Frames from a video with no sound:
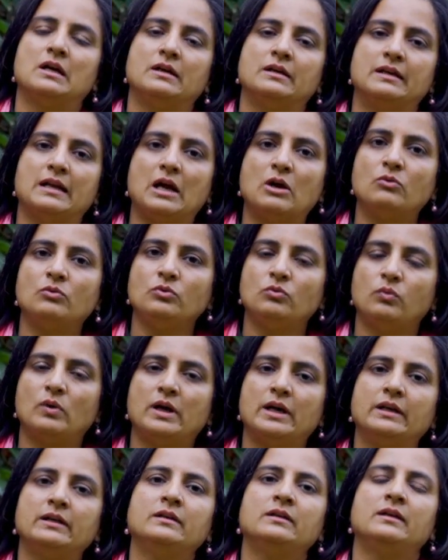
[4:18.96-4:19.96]
Round
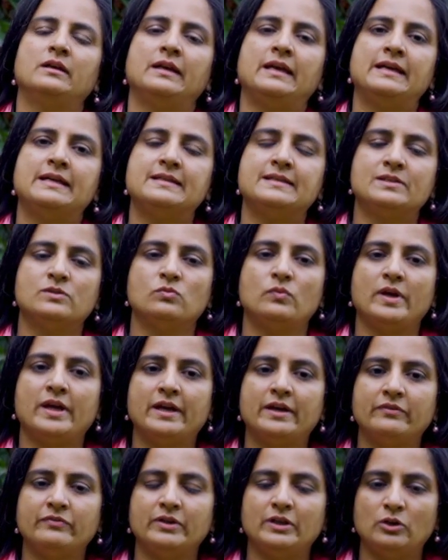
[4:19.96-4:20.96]
one is
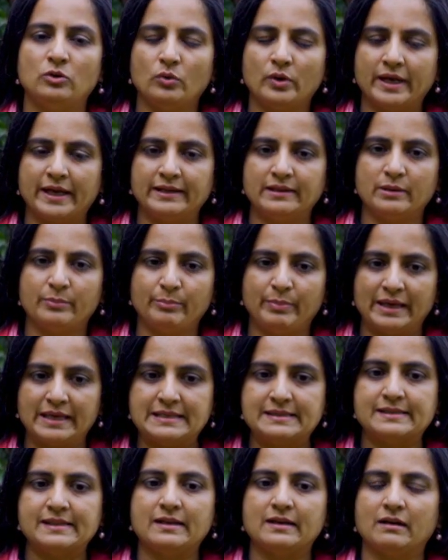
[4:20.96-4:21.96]
where we look at the
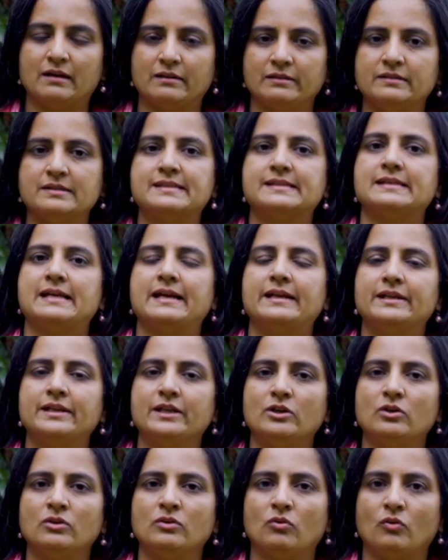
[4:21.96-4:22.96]
basic
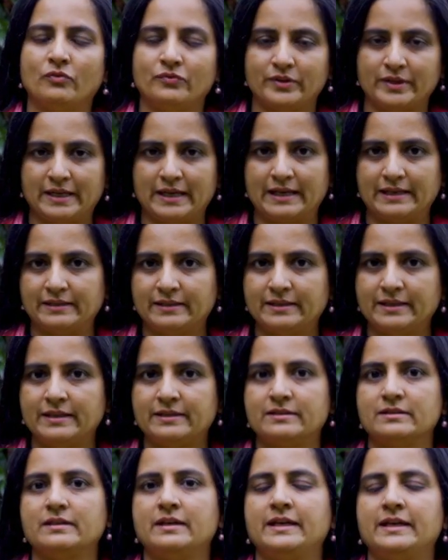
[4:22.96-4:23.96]
understanding of the
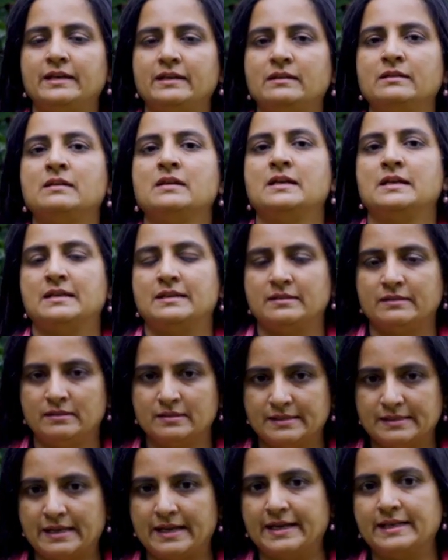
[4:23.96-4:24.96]
candidate in the
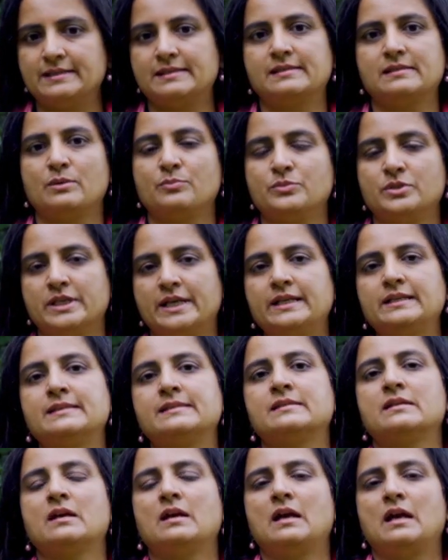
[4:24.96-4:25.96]
science
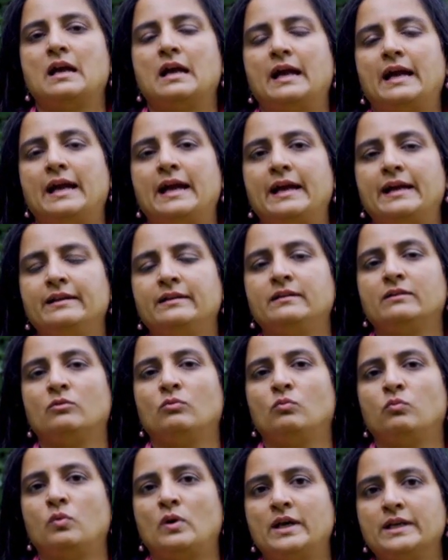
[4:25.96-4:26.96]
subjects. And
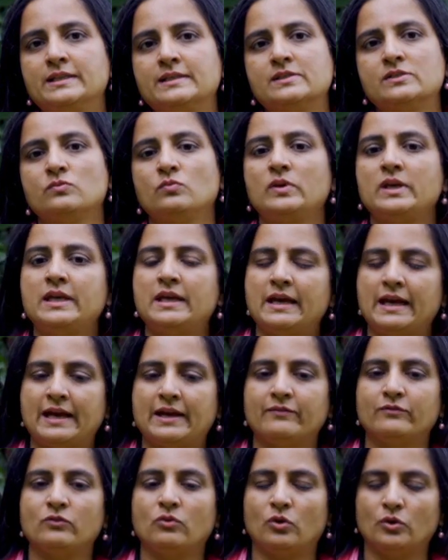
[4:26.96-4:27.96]
once we
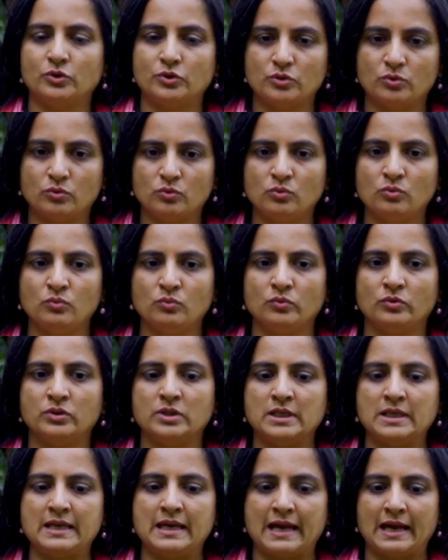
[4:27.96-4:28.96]
have gone through
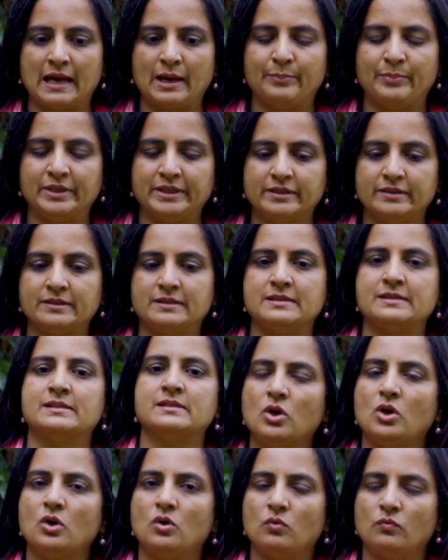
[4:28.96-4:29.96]
the applicants,
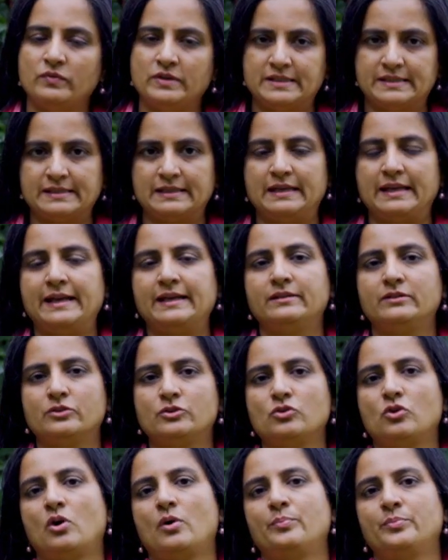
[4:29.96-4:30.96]
we select the
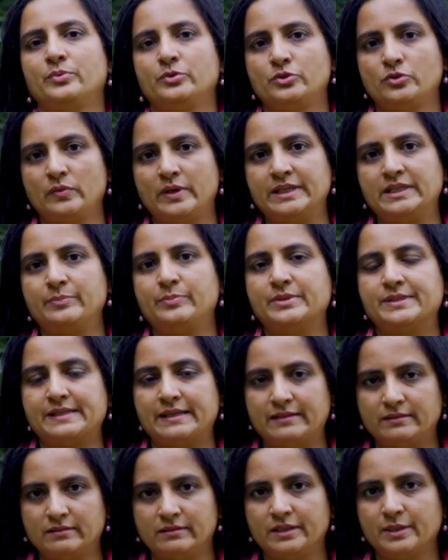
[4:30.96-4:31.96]
top 20%,
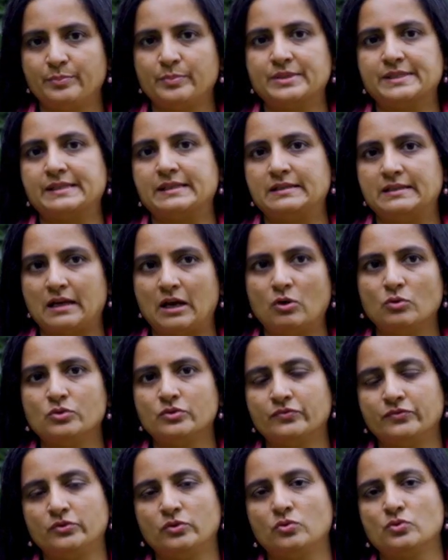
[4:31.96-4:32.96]
30% out
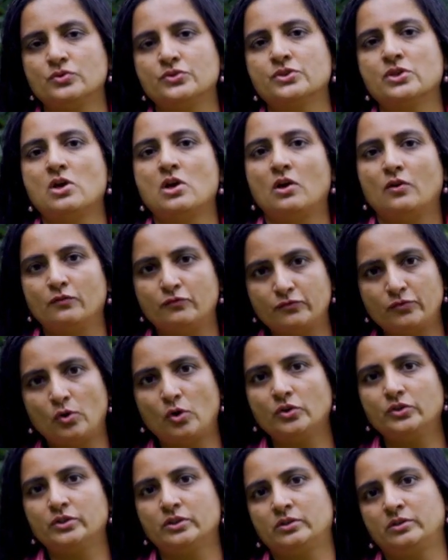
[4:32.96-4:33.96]
of those
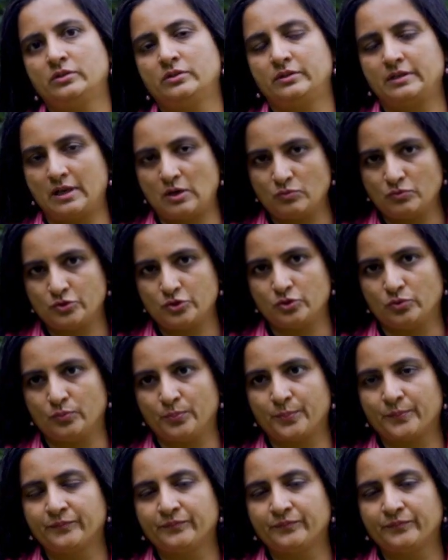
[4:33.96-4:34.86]
for the round two.